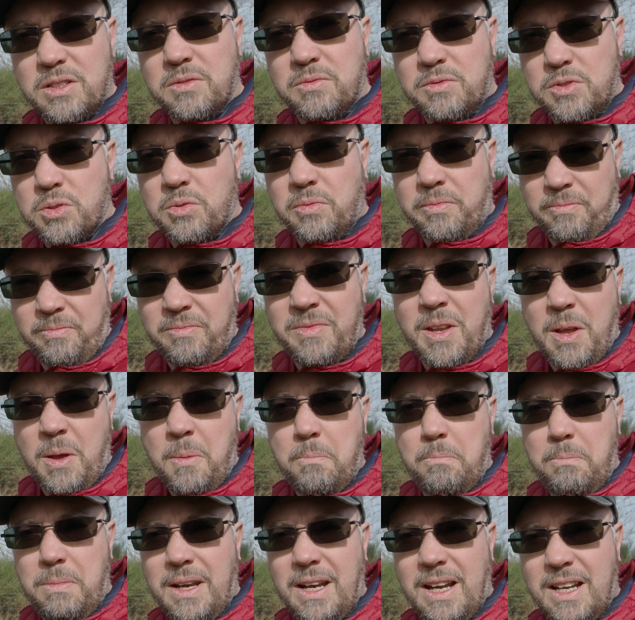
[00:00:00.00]
of sort of
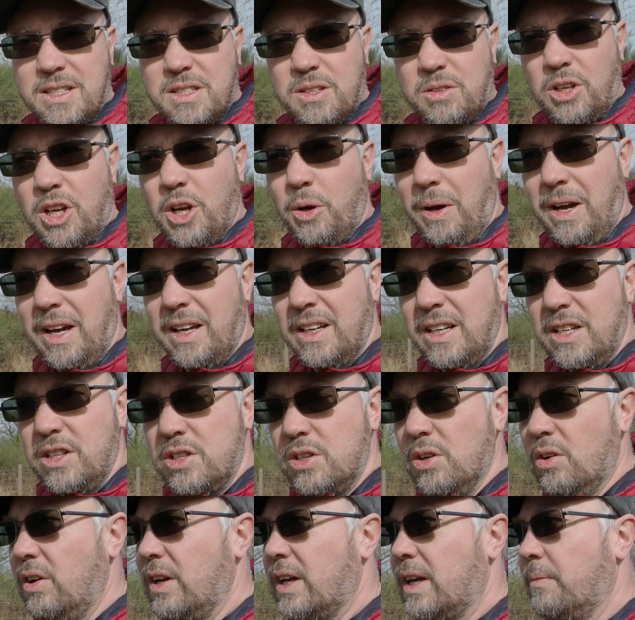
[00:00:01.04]
being able to go out and
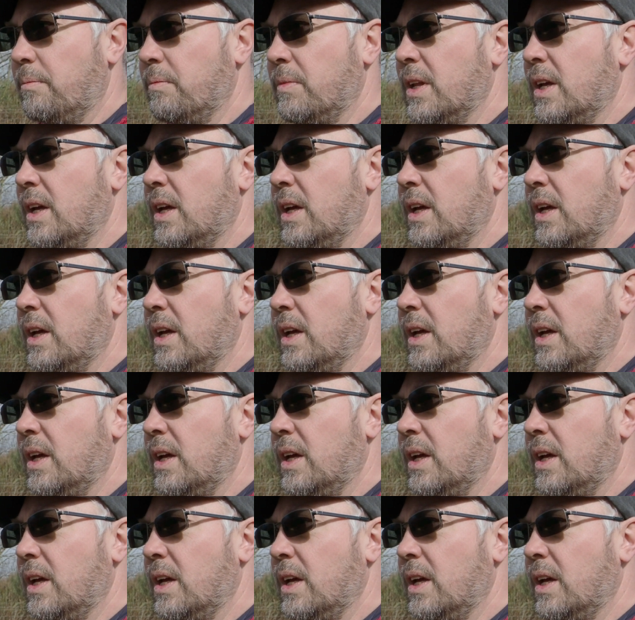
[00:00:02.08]
enjoy it.